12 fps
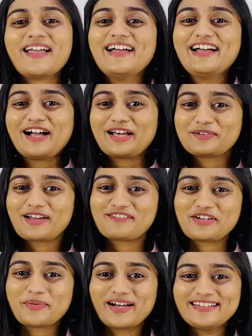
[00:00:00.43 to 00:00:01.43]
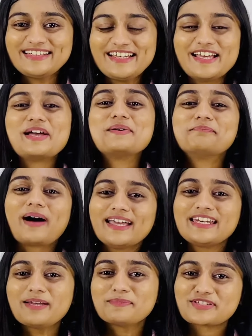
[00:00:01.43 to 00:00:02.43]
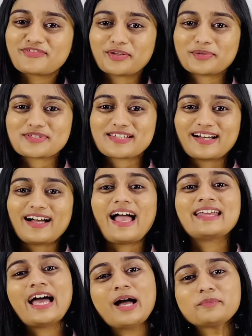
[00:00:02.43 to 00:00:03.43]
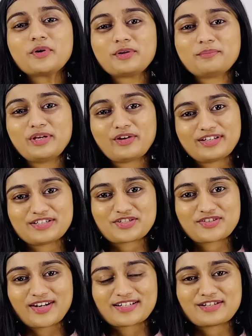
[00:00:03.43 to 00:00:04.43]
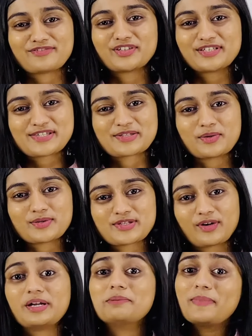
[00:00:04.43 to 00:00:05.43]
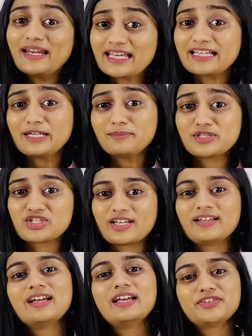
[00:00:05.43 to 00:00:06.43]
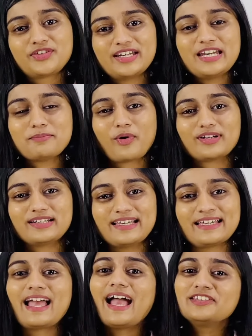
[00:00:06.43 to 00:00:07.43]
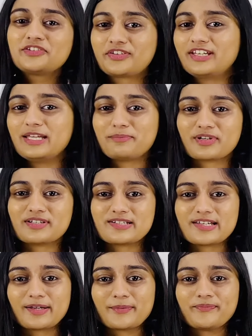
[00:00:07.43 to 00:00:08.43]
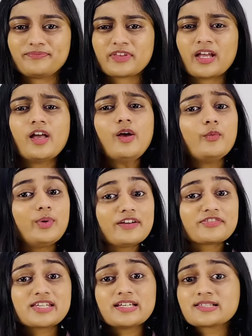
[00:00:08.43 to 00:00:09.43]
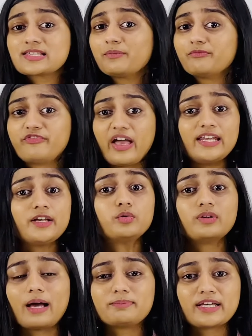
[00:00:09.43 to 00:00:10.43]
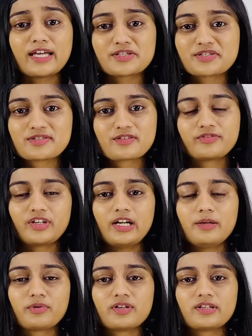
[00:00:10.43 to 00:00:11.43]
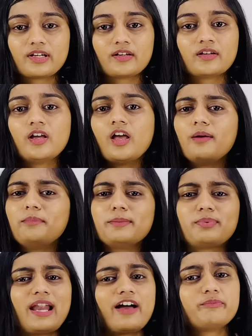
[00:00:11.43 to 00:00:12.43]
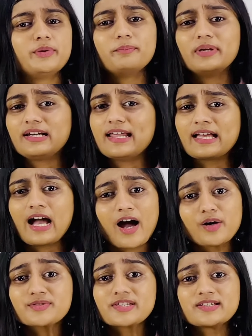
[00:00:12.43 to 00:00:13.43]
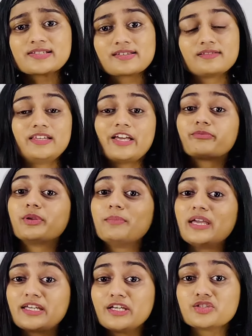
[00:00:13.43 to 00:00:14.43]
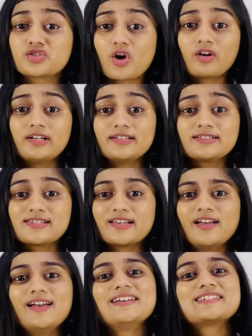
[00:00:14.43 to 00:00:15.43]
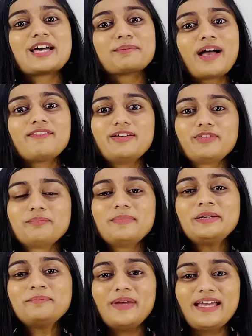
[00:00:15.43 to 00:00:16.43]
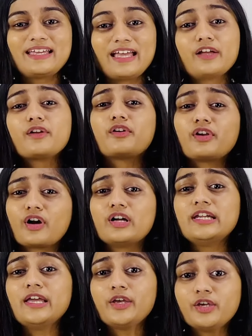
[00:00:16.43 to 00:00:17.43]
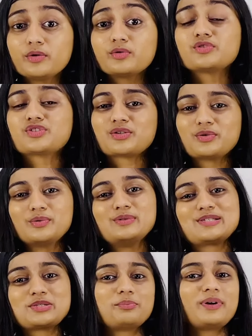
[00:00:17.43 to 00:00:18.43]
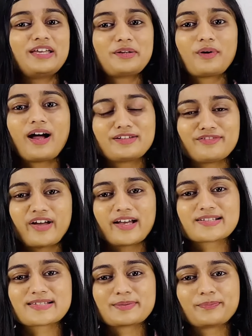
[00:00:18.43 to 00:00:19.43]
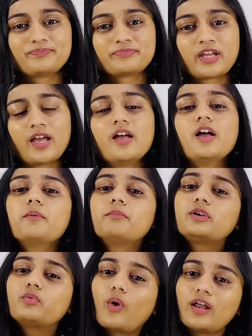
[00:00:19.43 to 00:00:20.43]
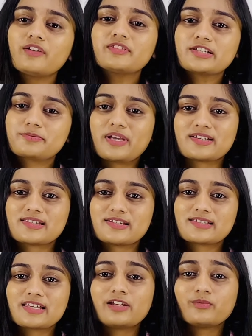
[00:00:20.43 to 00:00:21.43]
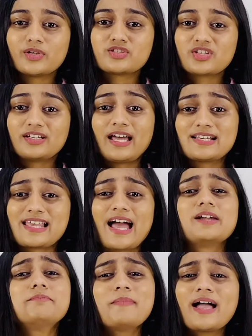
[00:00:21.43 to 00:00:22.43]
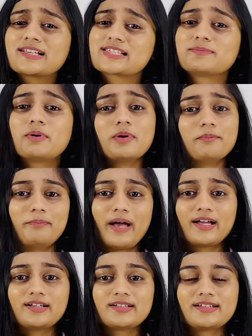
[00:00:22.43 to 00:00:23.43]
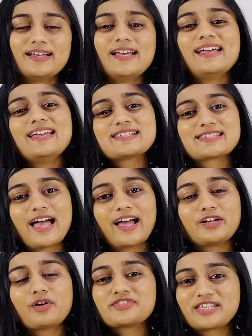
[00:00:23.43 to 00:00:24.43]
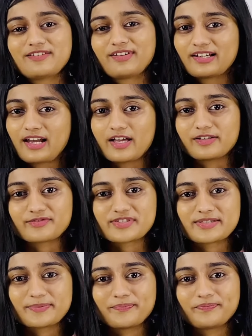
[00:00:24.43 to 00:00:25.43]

Hello everyone, my name is Firoza and I'm going to be your instructor for this course on medical imaging, 3D modeling and 3D printing. We've seen some very cool applications of 3D printing. People have been building houses, they've been making chocolates, some have even been making really huge cool superhero artifacts. But one of the spaces in which it has had maximum impact is that of saving lives.